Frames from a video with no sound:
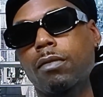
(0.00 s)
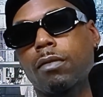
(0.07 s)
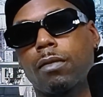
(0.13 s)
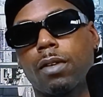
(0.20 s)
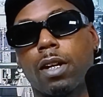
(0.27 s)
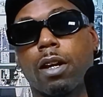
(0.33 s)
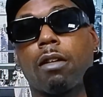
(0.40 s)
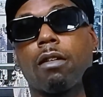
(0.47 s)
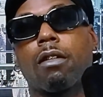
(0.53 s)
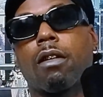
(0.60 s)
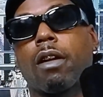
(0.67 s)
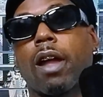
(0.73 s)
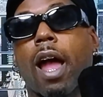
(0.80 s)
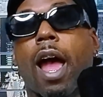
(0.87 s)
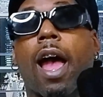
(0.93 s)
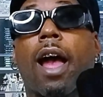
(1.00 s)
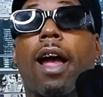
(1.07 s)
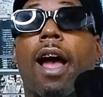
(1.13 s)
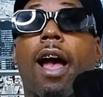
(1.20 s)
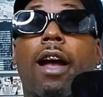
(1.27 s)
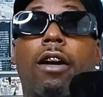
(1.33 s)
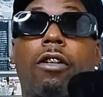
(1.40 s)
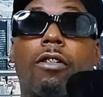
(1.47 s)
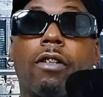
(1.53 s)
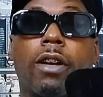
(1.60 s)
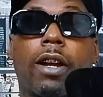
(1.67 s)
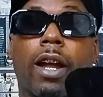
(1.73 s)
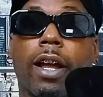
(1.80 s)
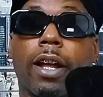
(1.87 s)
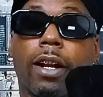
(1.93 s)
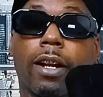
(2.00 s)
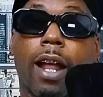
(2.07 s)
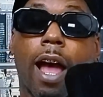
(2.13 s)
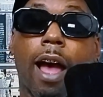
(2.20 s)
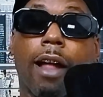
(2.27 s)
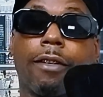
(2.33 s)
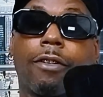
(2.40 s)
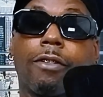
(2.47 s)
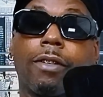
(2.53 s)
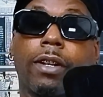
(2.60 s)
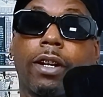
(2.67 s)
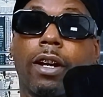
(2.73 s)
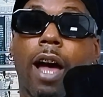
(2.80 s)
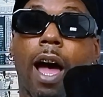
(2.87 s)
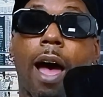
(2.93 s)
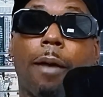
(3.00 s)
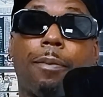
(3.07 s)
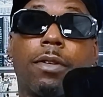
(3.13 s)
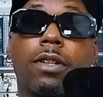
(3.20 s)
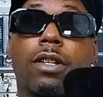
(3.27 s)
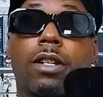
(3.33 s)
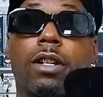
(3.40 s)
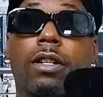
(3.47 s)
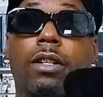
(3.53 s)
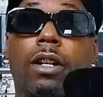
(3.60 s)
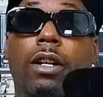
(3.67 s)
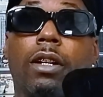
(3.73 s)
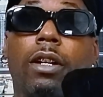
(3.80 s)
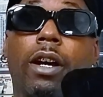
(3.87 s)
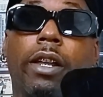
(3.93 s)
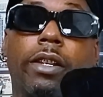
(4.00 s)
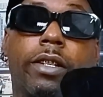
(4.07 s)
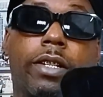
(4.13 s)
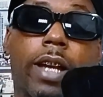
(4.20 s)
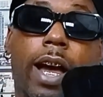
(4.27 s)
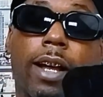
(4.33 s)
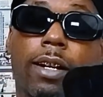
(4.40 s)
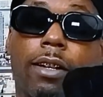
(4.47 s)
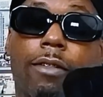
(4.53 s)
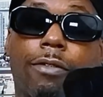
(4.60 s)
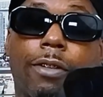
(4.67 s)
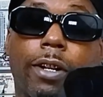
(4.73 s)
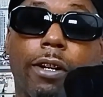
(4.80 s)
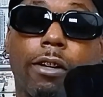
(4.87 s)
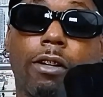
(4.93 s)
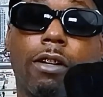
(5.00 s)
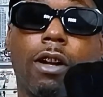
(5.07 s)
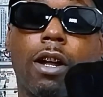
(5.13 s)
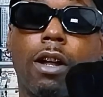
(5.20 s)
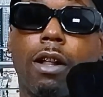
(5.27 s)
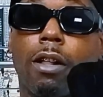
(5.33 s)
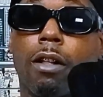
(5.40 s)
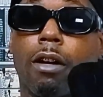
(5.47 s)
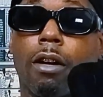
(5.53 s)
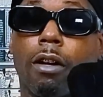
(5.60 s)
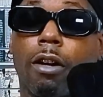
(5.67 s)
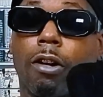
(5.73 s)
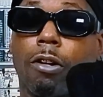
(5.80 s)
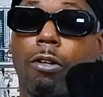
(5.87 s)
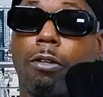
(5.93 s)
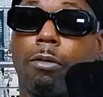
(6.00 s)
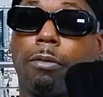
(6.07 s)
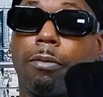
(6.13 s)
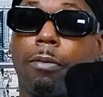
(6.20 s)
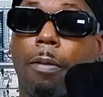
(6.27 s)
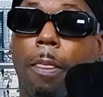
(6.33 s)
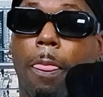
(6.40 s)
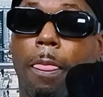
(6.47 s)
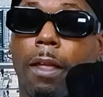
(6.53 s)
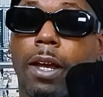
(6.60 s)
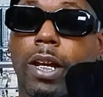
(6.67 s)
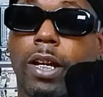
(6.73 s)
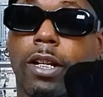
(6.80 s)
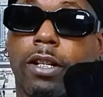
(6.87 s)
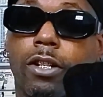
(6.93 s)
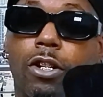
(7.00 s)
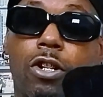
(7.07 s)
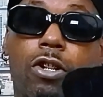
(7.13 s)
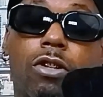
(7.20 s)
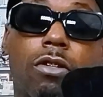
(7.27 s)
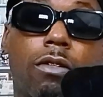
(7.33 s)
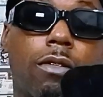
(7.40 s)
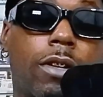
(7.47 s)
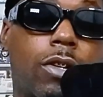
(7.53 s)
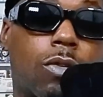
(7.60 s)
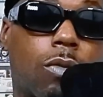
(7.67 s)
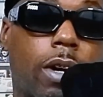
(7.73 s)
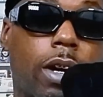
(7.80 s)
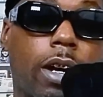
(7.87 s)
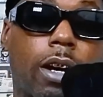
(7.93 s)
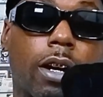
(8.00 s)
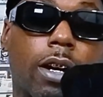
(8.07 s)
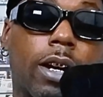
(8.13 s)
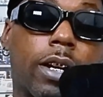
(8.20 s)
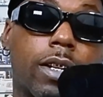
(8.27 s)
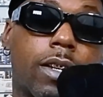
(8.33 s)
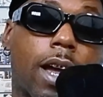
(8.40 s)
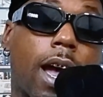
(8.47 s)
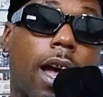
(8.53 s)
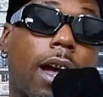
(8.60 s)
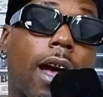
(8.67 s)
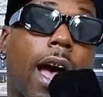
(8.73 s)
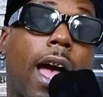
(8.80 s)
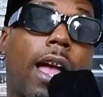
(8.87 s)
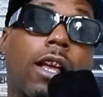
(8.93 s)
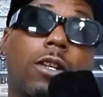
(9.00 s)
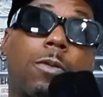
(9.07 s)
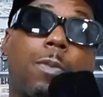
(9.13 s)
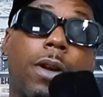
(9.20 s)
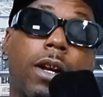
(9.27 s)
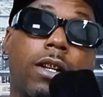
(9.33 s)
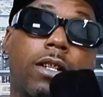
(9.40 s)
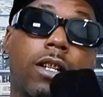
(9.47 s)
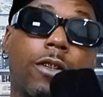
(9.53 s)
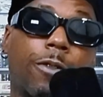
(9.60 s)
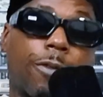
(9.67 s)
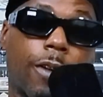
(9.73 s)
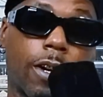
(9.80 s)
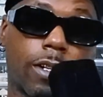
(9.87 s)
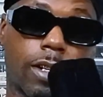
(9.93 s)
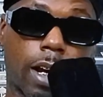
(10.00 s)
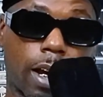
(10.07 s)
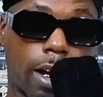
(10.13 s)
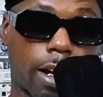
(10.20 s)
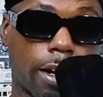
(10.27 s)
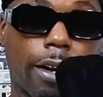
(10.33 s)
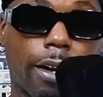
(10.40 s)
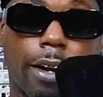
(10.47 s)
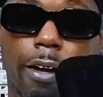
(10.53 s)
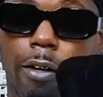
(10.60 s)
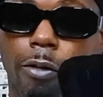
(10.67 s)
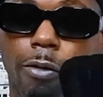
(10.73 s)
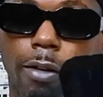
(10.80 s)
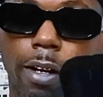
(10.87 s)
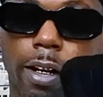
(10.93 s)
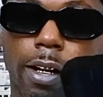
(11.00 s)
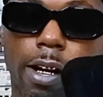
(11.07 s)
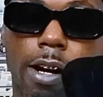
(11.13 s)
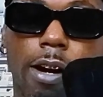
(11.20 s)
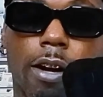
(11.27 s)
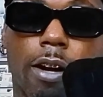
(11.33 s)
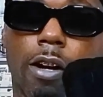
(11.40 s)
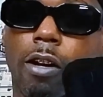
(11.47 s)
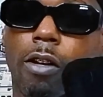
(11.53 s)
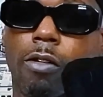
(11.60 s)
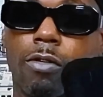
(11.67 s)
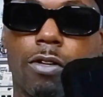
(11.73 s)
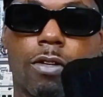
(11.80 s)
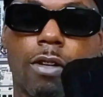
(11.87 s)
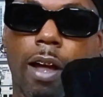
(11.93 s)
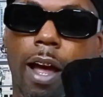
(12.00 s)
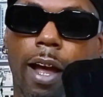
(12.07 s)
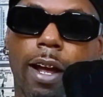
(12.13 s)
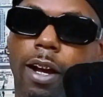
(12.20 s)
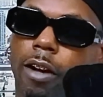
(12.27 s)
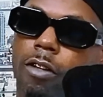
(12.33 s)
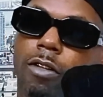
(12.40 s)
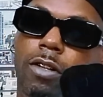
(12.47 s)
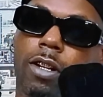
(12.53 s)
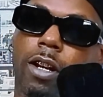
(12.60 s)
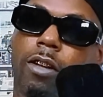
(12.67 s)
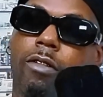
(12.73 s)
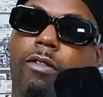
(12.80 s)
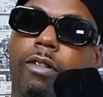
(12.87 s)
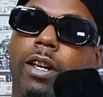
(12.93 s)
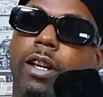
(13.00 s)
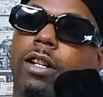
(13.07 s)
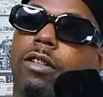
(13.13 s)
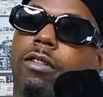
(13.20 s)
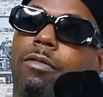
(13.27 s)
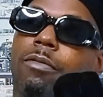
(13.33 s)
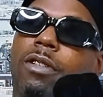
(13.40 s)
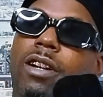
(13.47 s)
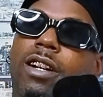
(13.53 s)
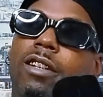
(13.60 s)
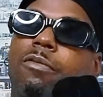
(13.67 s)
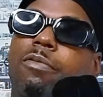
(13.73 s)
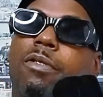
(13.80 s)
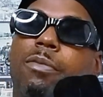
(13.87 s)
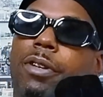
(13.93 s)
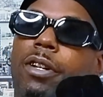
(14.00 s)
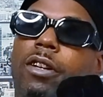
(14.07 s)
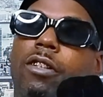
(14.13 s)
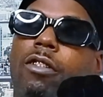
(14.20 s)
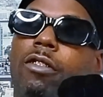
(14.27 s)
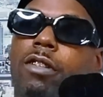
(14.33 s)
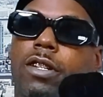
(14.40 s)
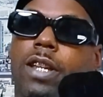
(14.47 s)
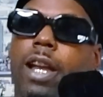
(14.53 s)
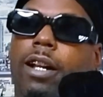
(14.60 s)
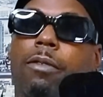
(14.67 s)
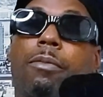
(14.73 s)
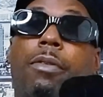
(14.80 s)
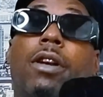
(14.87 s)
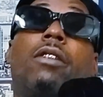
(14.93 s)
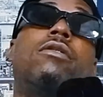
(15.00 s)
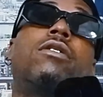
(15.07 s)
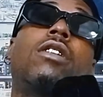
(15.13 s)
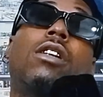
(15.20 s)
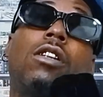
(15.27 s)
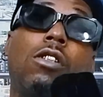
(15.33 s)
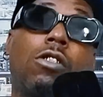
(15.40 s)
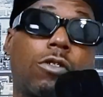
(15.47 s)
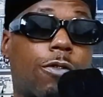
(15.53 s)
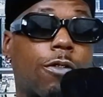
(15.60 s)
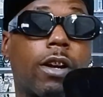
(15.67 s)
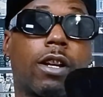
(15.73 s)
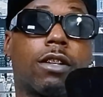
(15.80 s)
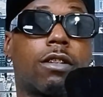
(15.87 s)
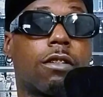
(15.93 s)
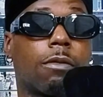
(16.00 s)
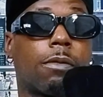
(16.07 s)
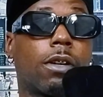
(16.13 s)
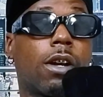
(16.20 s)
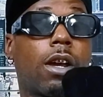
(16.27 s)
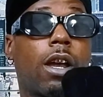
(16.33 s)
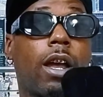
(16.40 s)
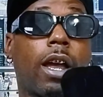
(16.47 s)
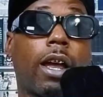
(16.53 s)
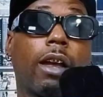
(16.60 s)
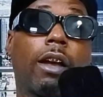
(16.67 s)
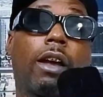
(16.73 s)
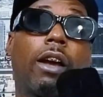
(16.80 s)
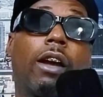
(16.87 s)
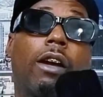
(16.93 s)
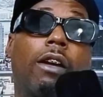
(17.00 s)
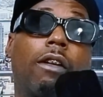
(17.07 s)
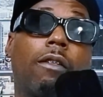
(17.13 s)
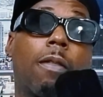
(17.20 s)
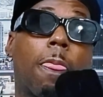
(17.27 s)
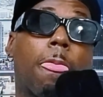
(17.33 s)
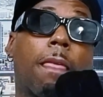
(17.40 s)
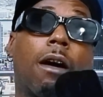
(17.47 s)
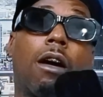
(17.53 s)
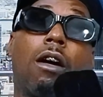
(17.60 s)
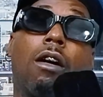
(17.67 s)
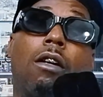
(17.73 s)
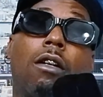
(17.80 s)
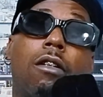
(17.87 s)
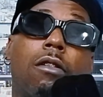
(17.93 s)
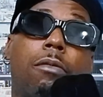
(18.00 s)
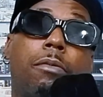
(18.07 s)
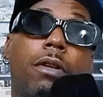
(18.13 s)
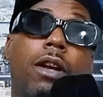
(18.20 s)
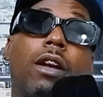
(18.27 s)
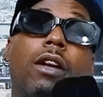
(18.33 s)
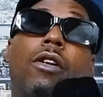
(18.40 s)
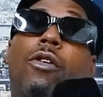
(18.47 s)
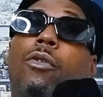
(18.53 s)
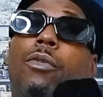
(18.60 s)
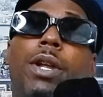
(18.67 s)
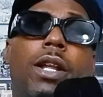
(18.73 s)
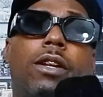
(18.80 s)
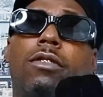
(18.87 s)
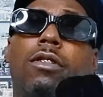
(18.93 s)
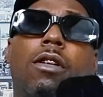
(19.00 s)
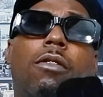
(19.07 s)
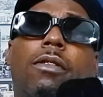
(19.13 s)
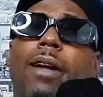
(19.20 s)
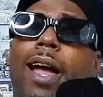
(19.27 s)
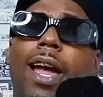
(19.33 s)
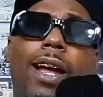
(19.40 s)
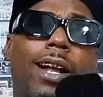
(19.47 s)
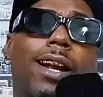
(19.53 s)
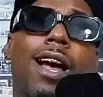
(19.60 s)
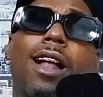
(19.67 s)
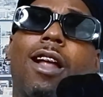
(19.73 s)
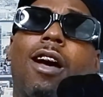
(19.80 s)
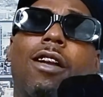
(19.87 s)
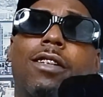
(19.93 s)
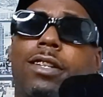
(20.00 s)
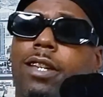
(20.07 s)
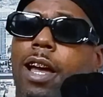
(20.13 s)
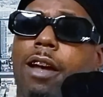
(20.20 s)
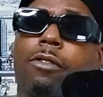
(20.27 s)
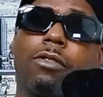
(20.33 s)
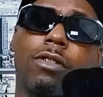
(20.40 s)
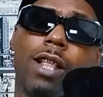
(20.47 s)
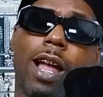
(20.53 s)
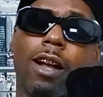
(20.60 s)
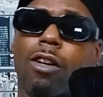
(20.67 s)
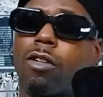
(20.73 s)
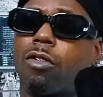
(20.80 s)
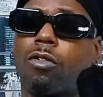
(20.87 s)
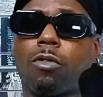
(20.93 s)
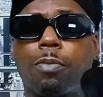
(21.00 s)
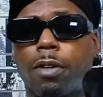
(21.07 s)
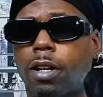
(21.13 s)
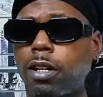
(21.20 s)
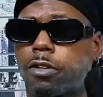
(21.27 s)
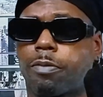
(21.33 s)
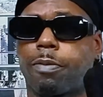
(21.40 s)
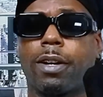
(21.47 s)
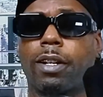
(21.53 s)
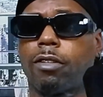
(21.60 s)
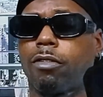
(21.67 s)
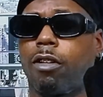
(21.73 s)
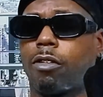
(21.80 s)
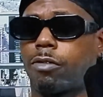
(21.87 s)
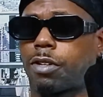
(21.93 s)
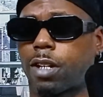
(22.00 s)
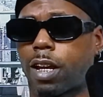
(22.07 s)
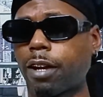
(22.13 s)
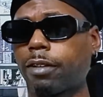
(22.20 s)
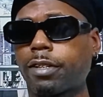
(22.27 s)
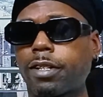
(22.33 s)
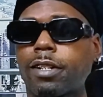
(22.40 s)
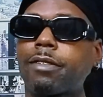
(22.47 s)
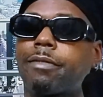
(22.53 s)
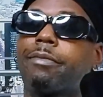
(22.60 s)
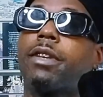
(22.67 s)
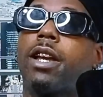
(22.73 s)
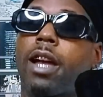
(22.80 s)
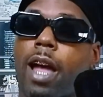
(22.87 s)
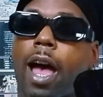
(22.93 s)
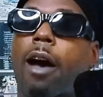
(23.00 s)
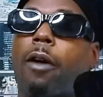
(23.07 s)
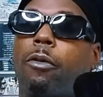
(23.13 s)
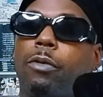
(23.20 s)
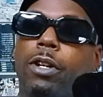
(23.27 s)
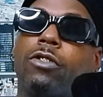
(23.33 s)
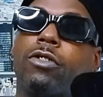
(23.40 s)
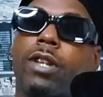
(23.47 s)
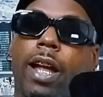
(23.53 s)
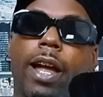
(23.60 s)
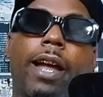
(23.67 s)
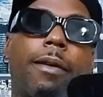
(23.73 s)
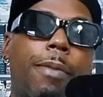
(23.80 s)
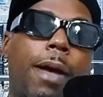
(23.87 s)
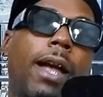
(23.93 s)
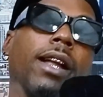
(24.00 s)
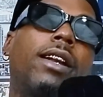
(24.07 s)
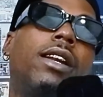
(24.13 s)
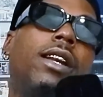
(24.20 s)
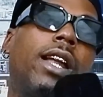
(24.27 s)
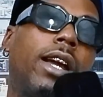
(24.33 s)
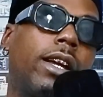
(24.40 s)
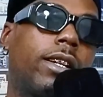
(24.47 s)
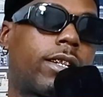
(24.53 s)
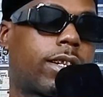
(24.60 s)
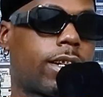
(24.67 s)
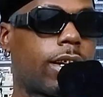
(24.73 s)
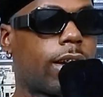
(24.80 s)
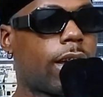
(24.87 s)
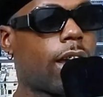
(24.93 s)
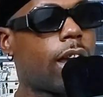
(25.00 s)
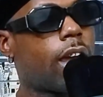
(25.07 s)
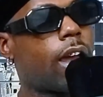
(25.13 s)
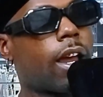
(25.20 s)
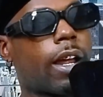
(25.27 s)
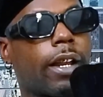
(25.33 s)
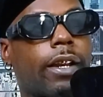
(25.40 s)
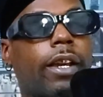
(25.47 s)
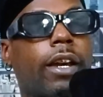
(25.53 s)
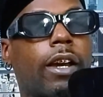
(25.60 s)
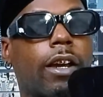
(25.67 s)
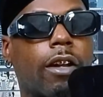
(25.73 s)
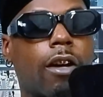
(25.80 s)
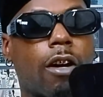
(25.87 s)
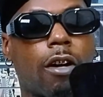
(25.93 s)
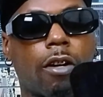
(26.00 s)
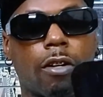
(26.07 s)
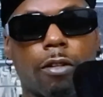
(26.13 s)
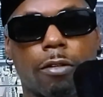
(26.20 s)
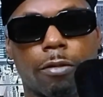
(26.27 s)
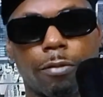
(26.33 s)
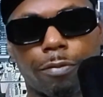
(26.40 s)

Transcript: yep. I agree, and I agree the opposite. The other side of the veil, um, is true as well. Cause I experienced this firsthand with a close. I ain't gonna say who he is to me, because people don't know exactly. But it was a close friend to me, and me and him, we hanging out all the time. It was like a group of us, but what I'm saying, just how we used to hang back in the day and shit. And then